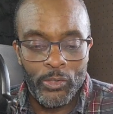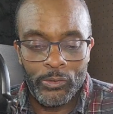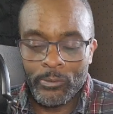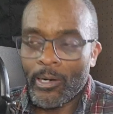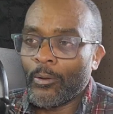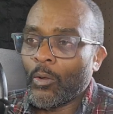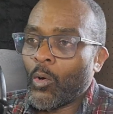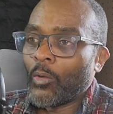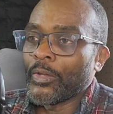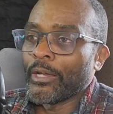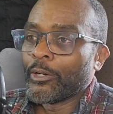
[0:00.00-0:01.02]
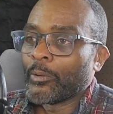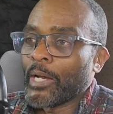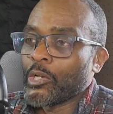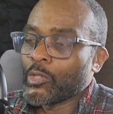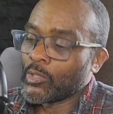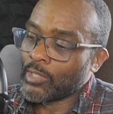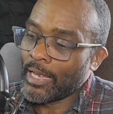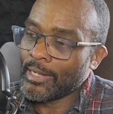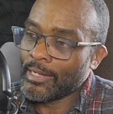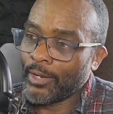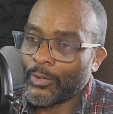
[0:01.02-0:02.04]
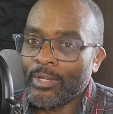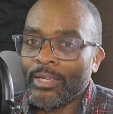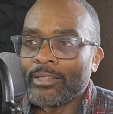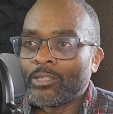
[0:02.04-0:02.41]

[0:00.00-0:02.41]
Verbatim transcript: throughout all the iterations, and nothing